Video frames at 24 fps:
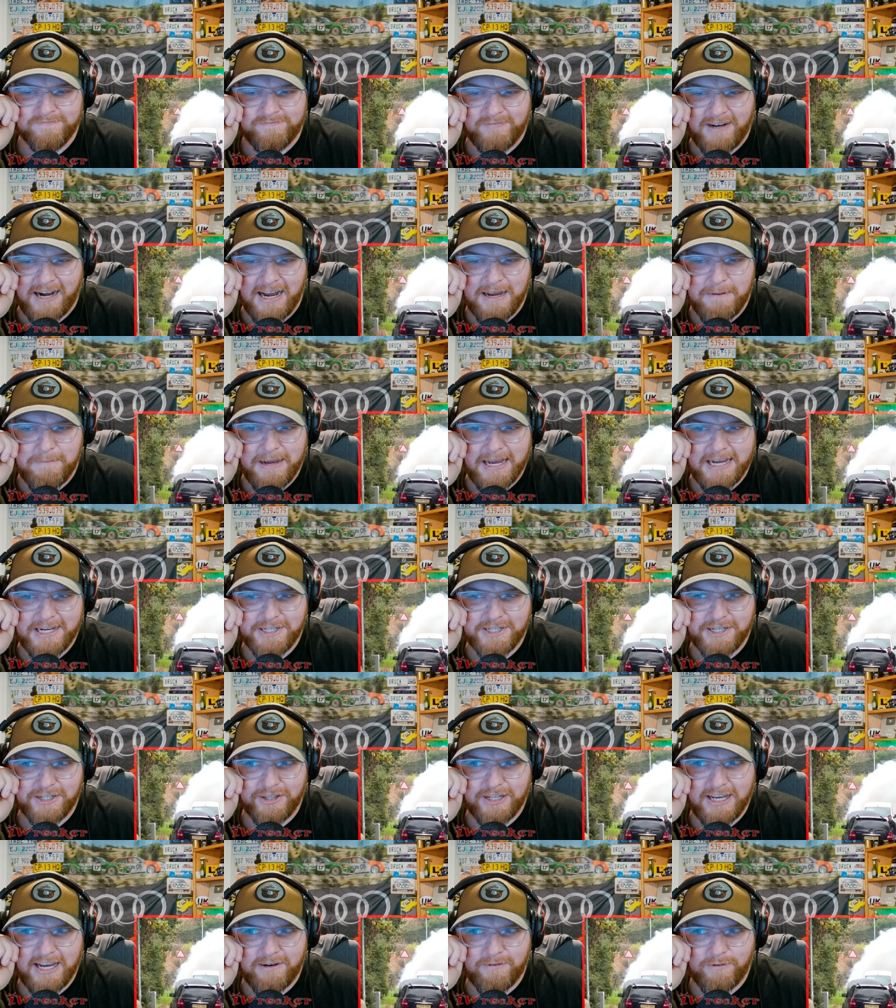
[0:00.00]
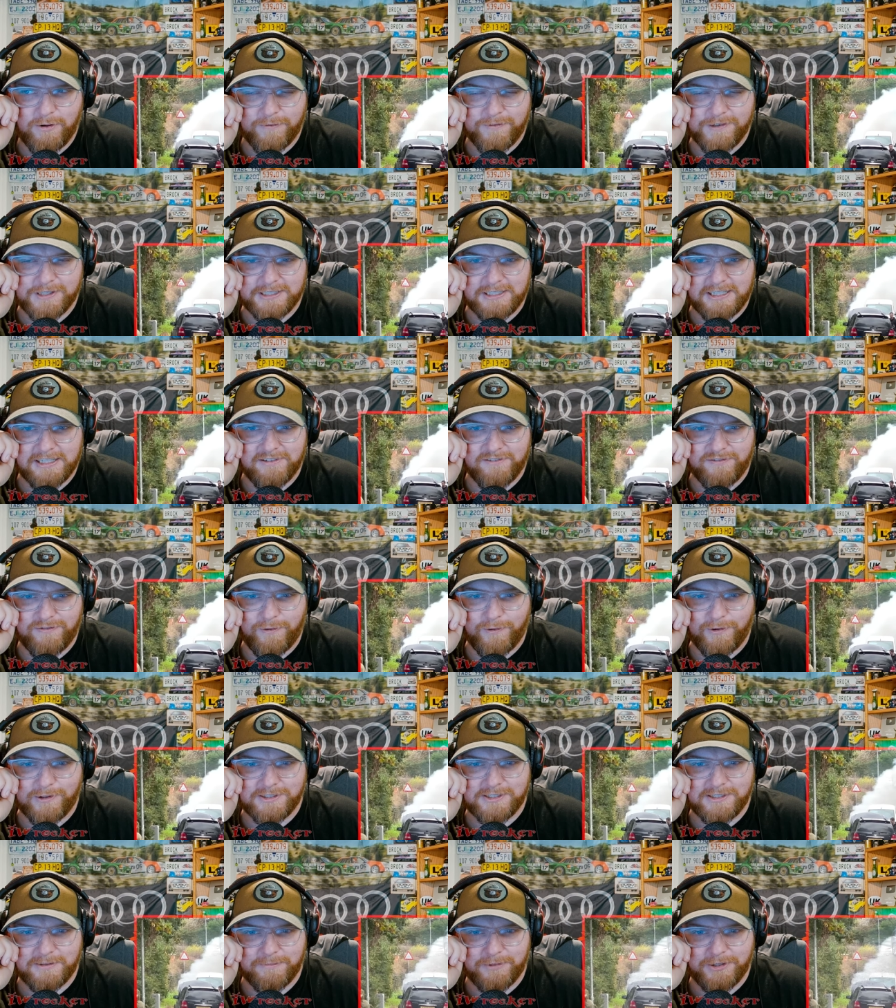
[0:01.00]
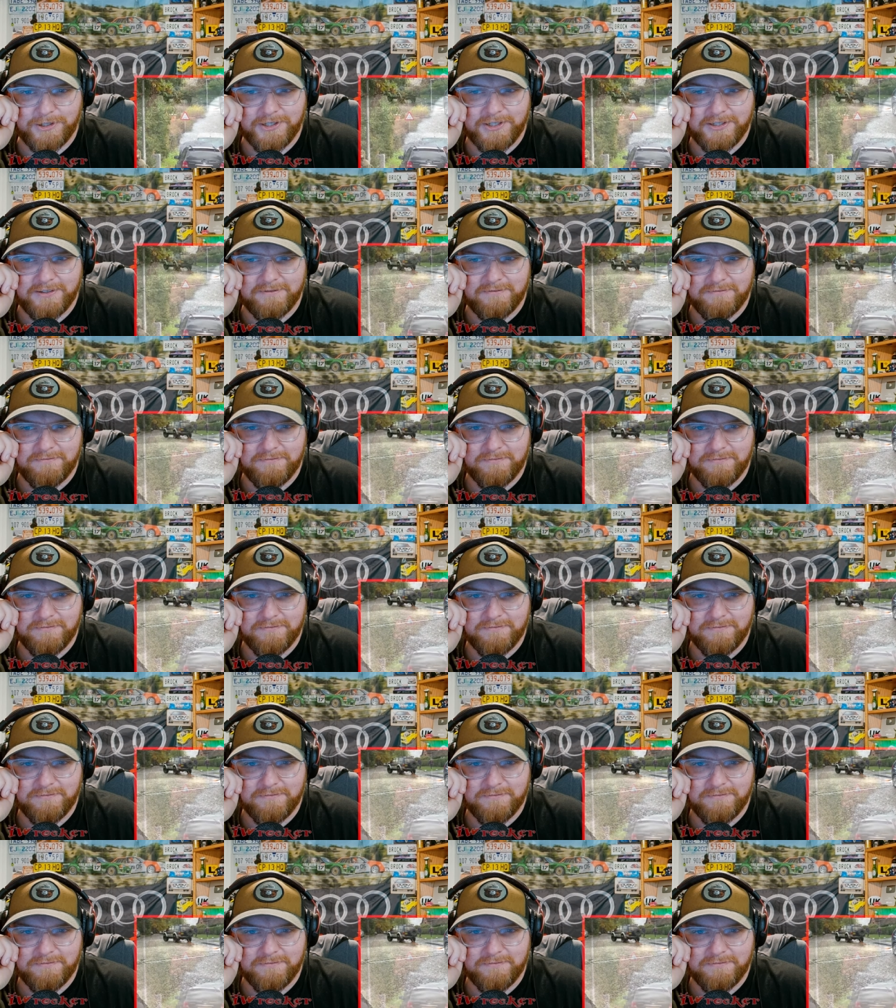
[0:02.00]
I imagine Land Rovers can ford some good,